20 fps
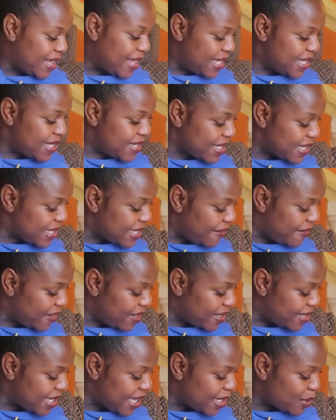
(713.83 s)
This
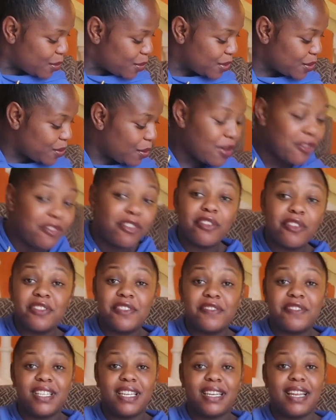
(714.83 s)
receiving set was going for
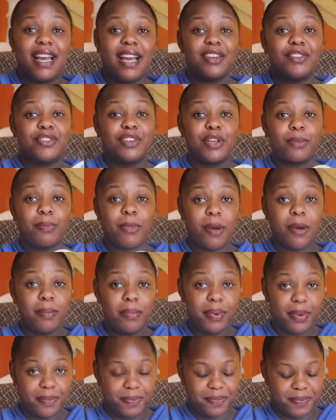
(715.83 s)
1500
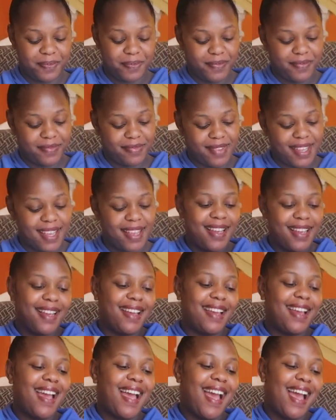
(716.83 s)
pop,
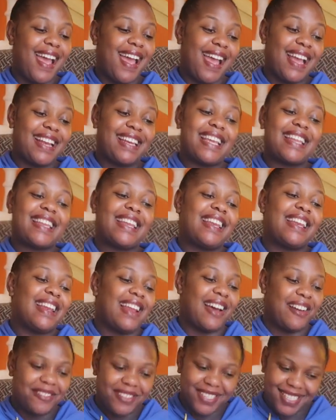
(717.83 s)
and I really
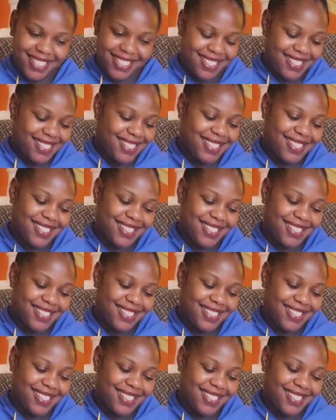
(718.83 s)
love it.